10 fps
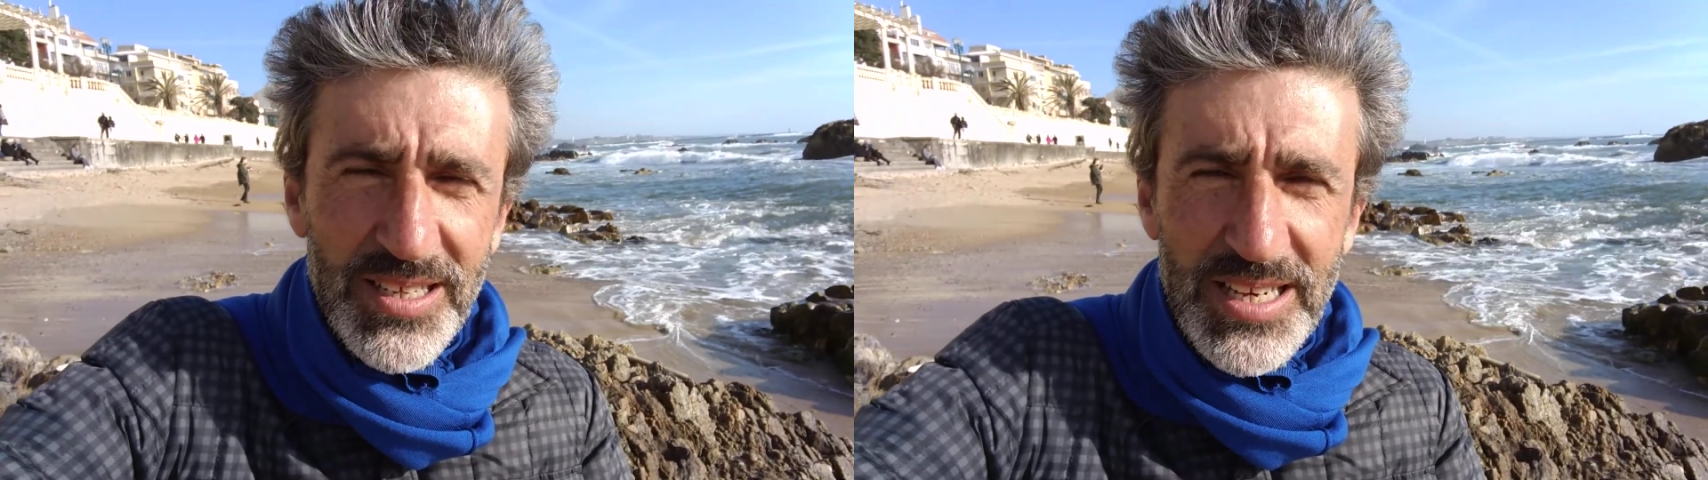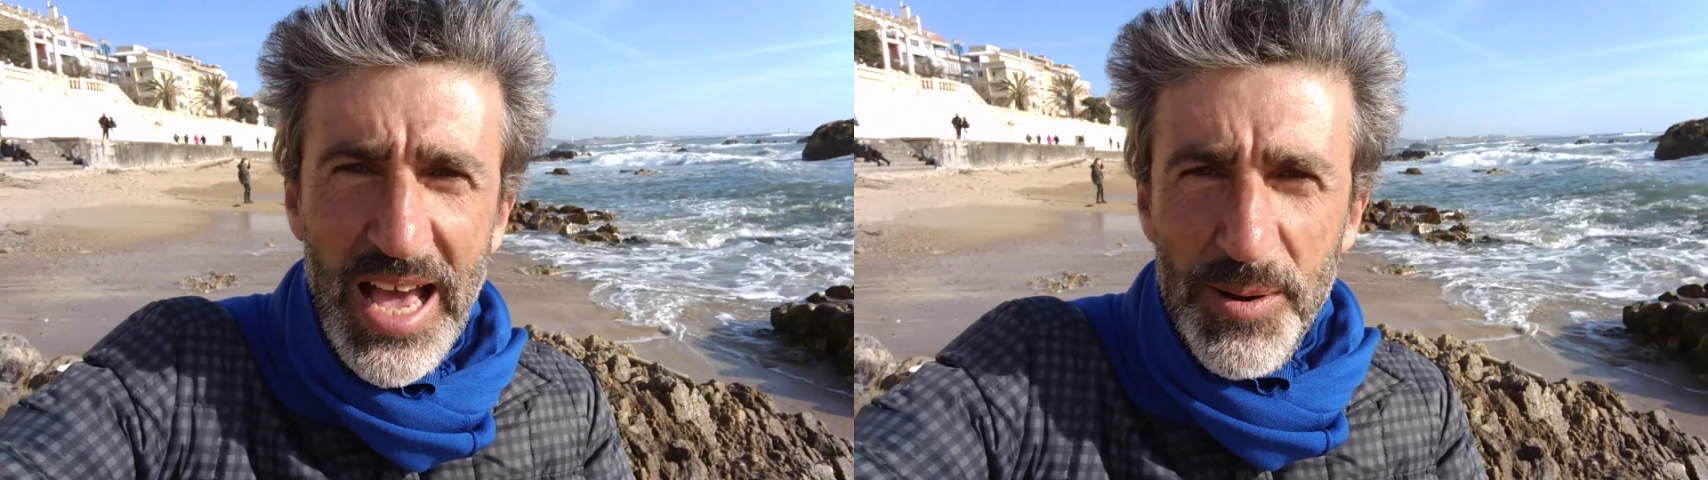
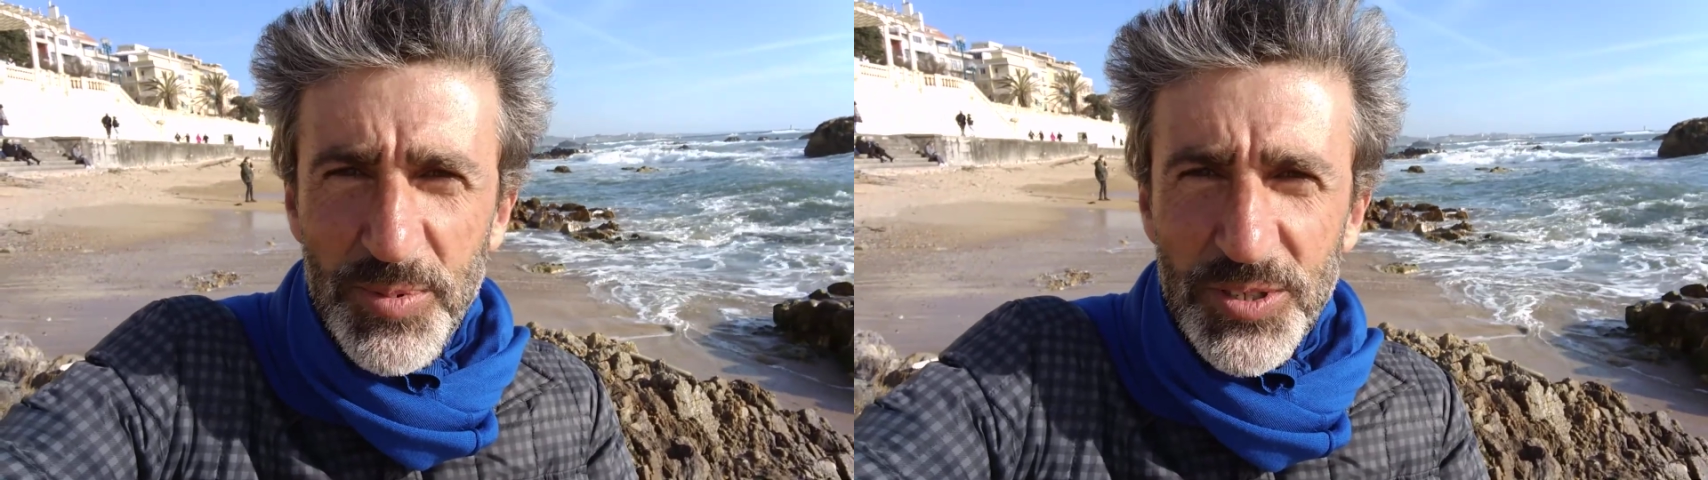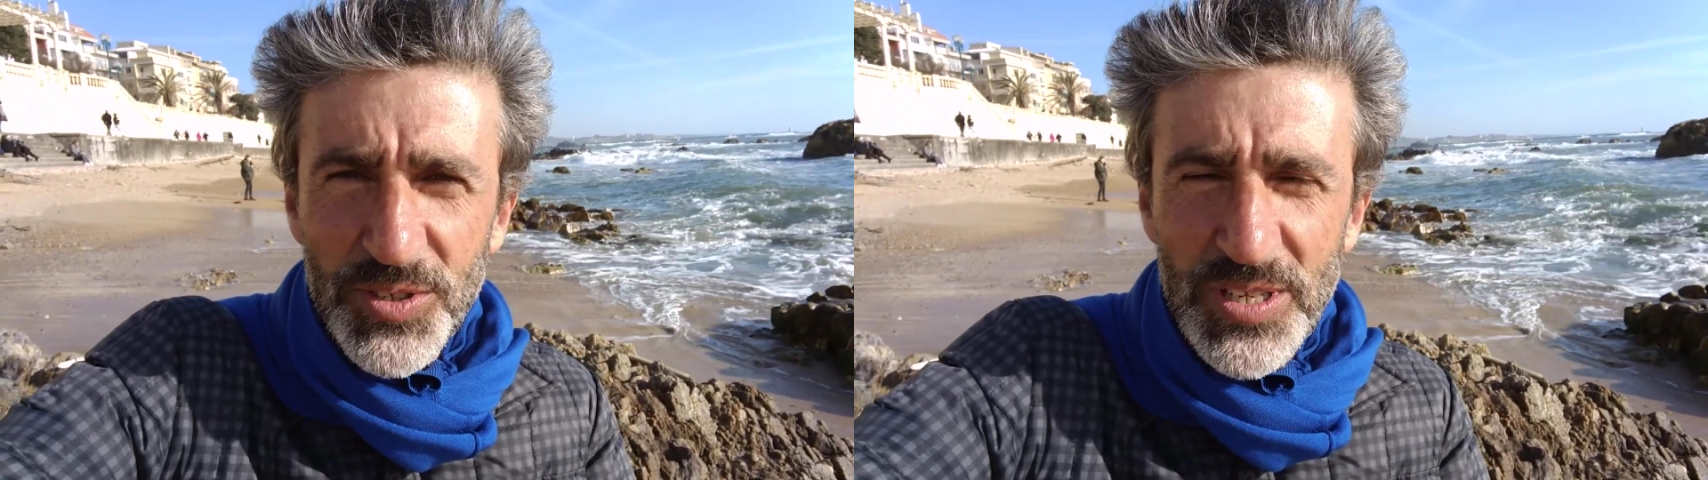it
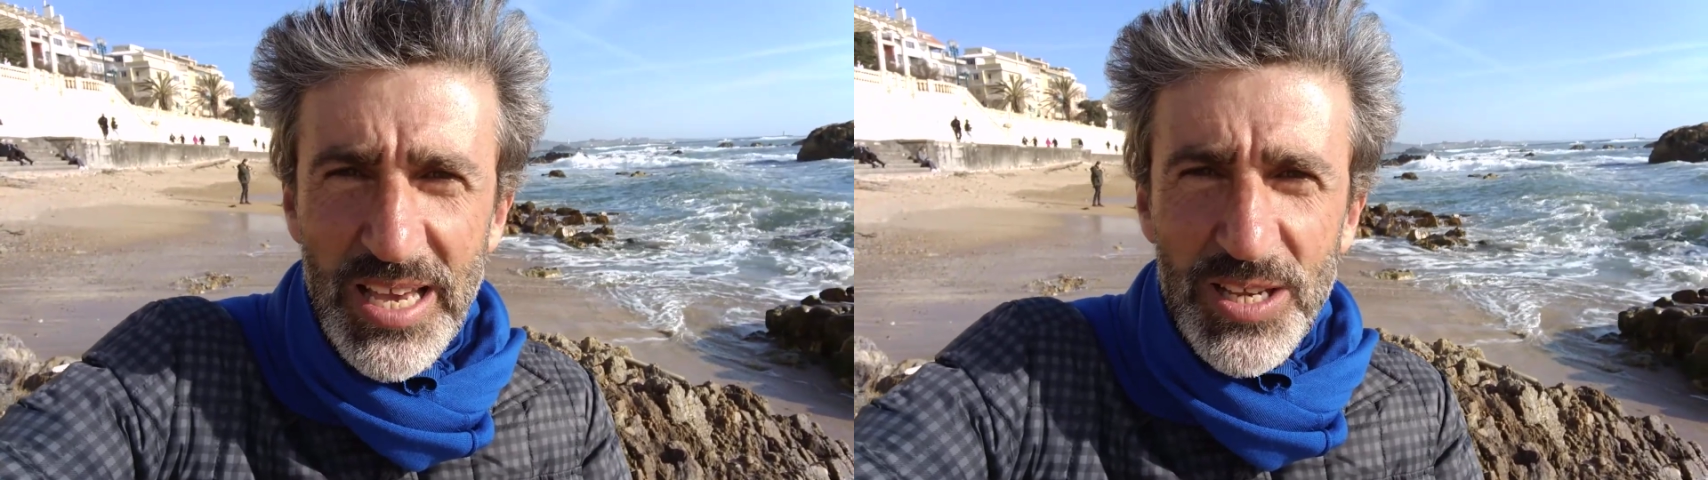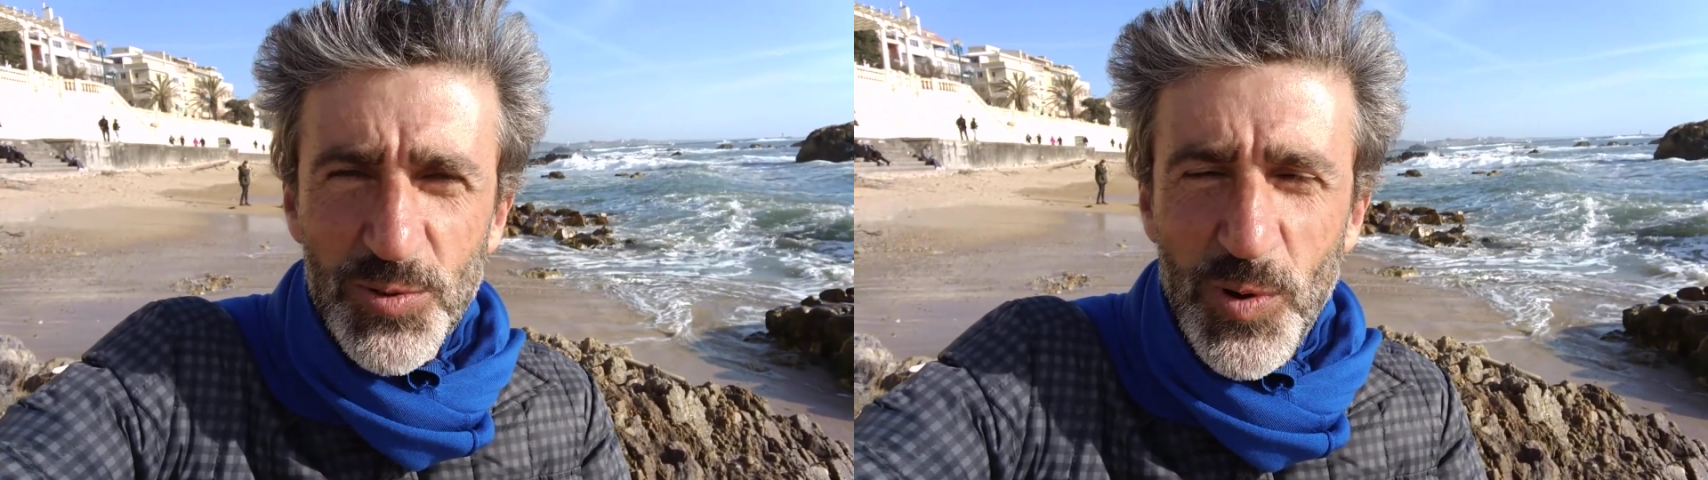happened today as